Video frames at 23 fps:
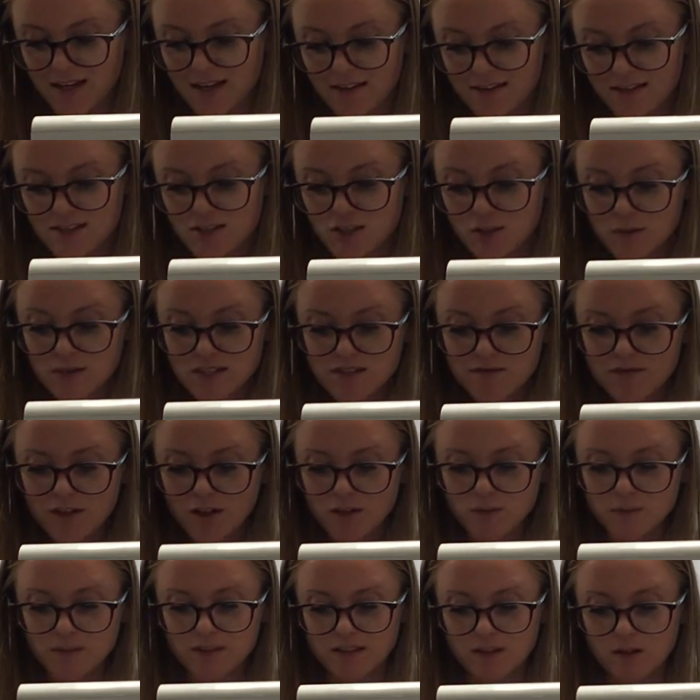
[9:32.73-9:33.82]
The zoo is
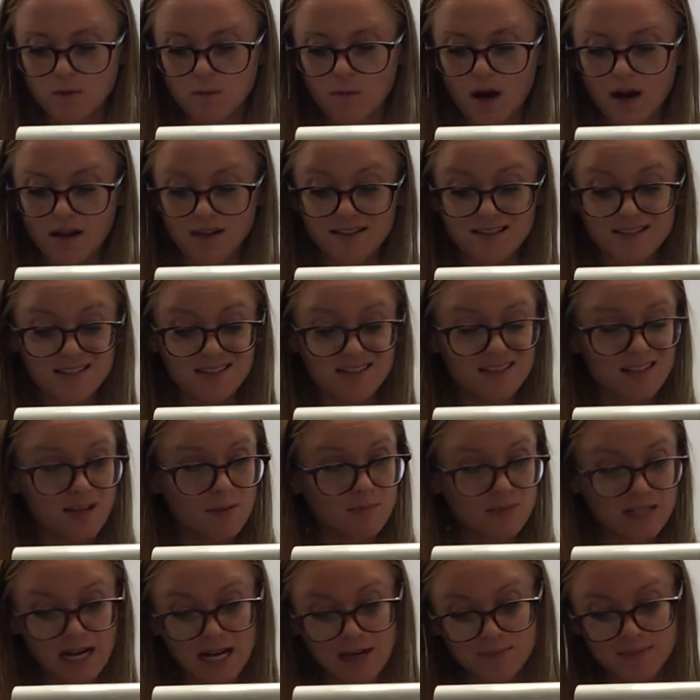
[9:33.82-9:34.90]
filled with koalas, and
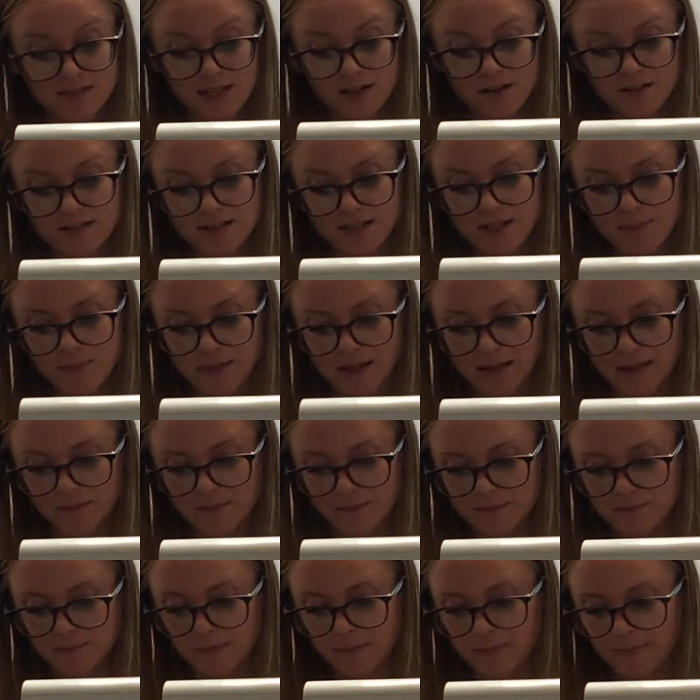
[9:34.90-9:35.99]
sometimes they are sleeping.
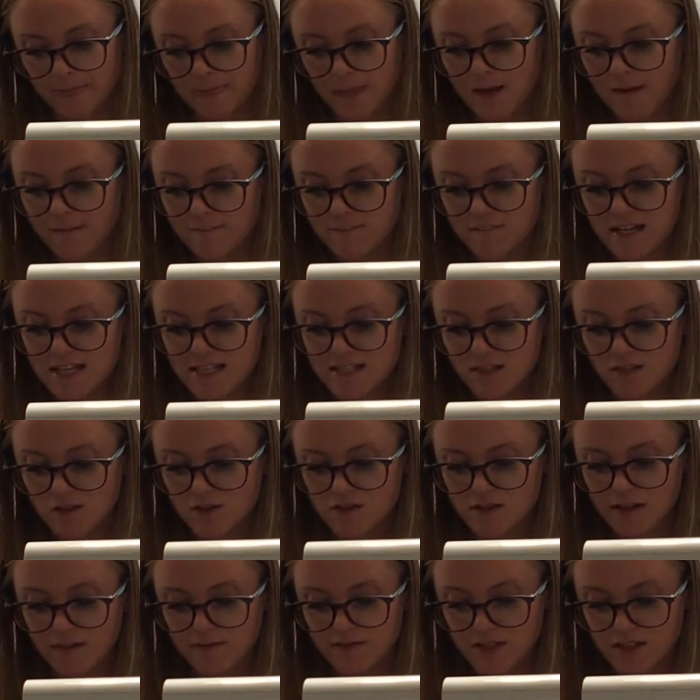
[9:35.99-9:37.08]
Visitors
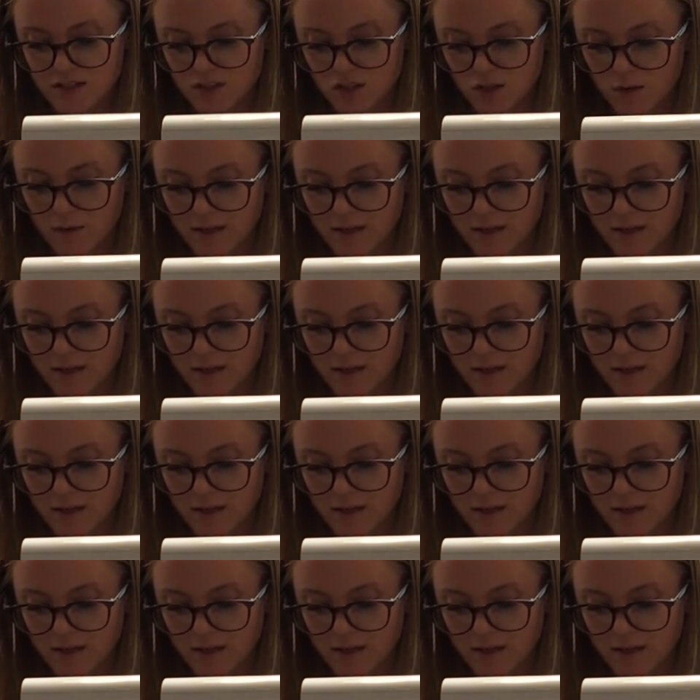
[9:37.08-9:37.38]
of the zoo